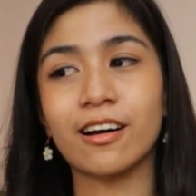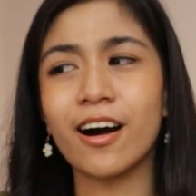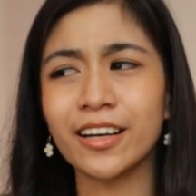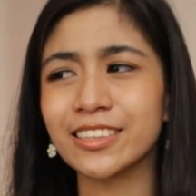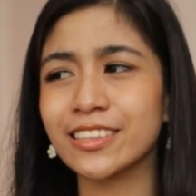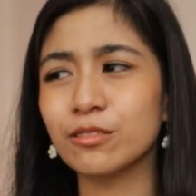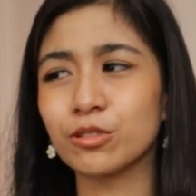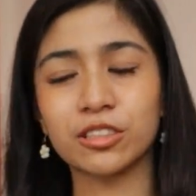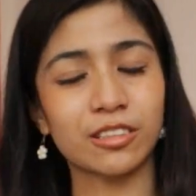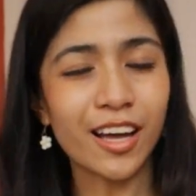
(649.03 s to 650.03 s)
Honestly
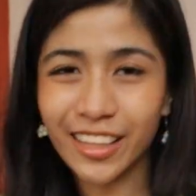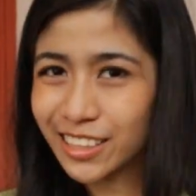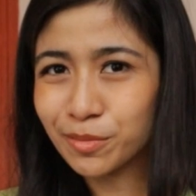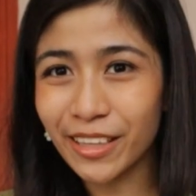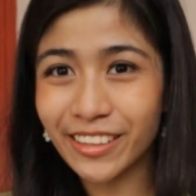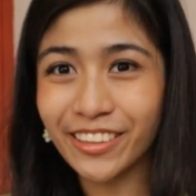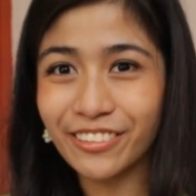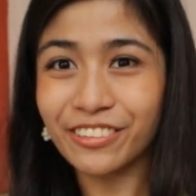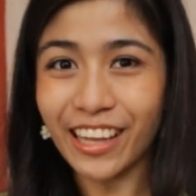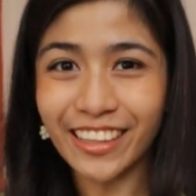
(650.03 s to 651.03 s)
was not expecting
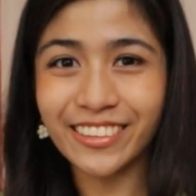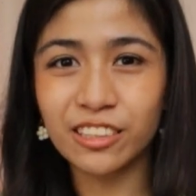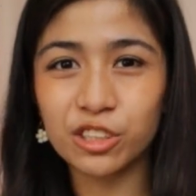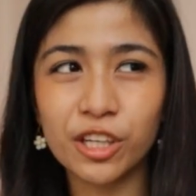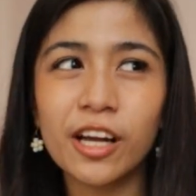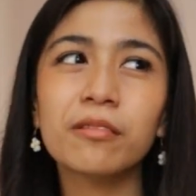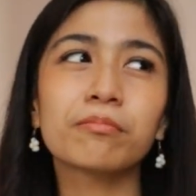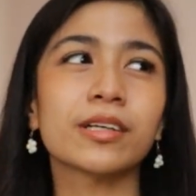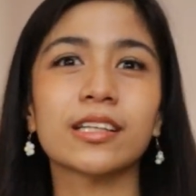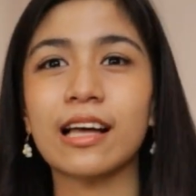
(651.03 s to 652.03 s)
to like this trend,
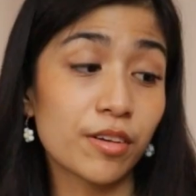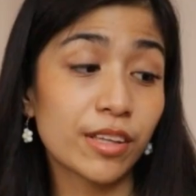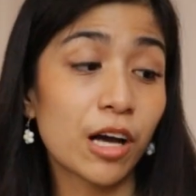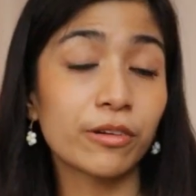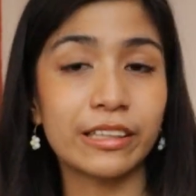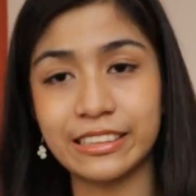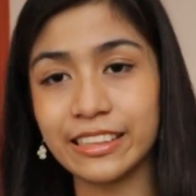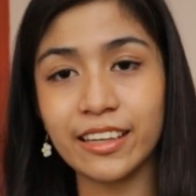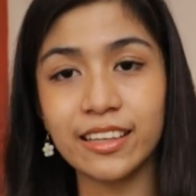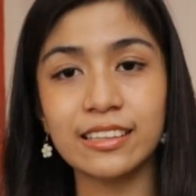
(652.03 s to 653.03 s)
but given how
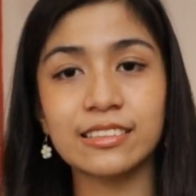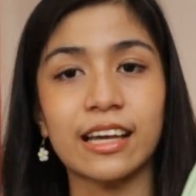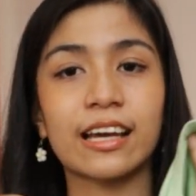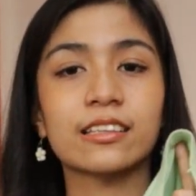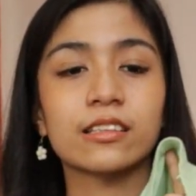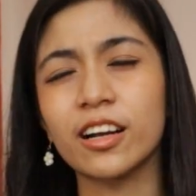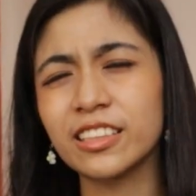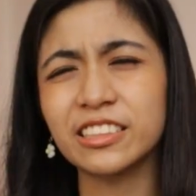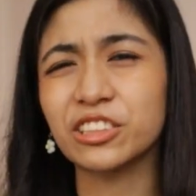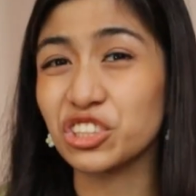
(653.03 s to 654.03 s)
easy it is and
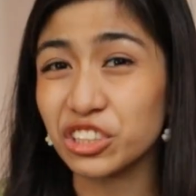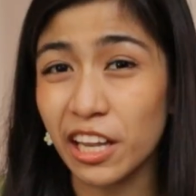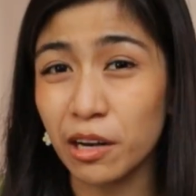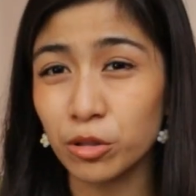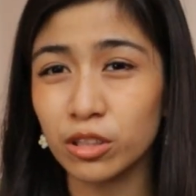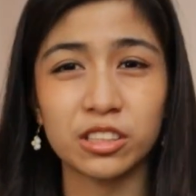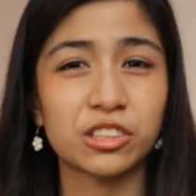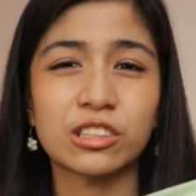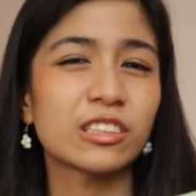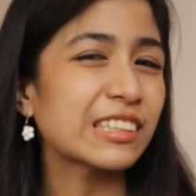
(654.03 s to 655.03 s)
honestly sustainable because
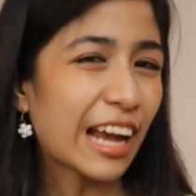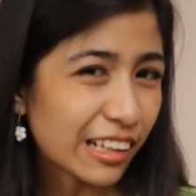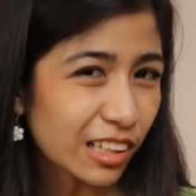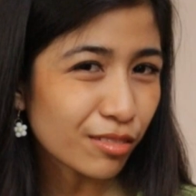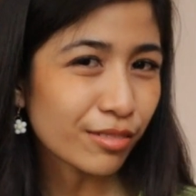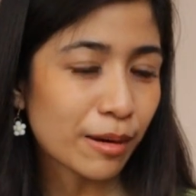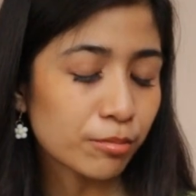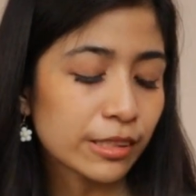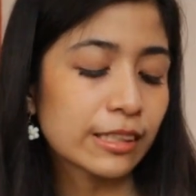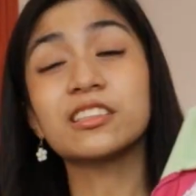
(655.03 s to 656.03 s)
you're recycling
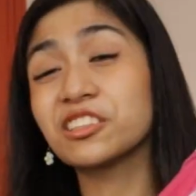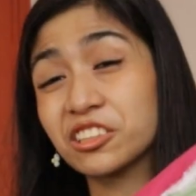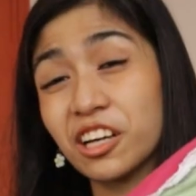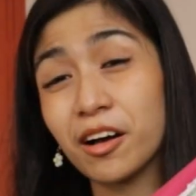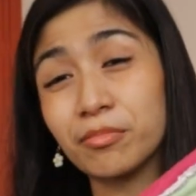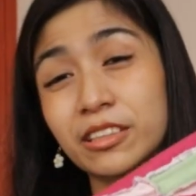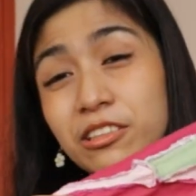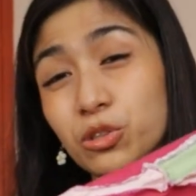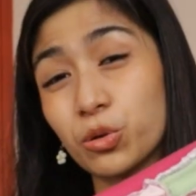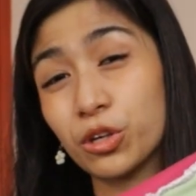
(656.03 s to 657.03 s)
fabric, this top is
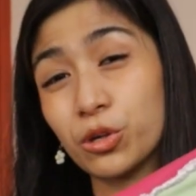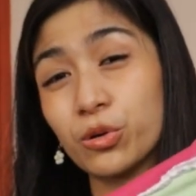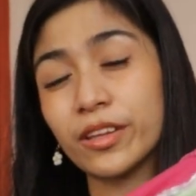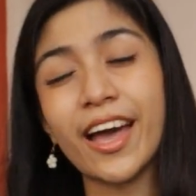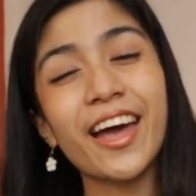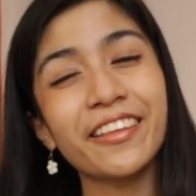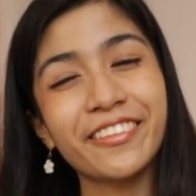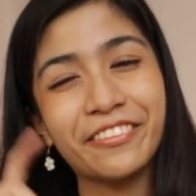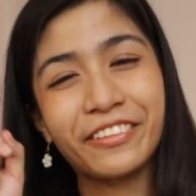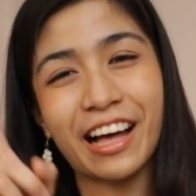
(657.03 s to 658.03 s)
so cute and
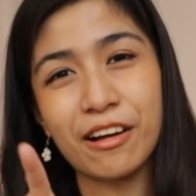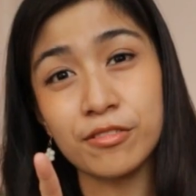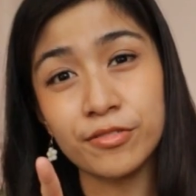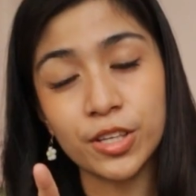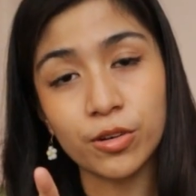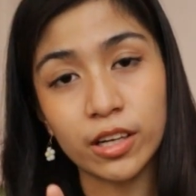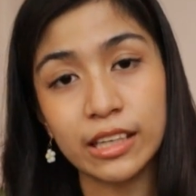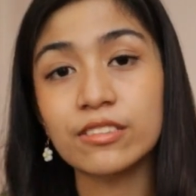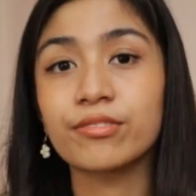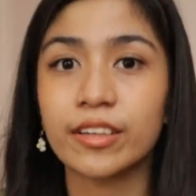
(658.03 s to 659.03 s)
we'll have a video on
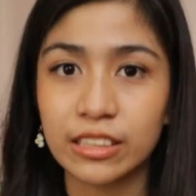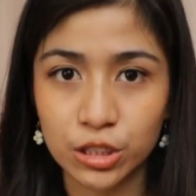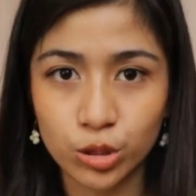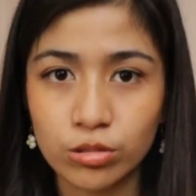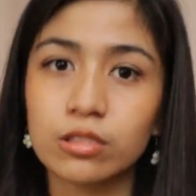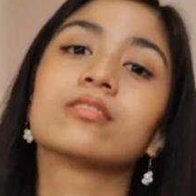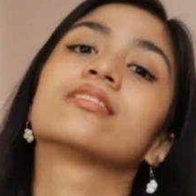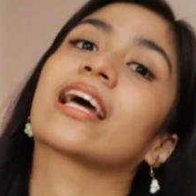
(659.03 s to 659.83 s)
it very soon.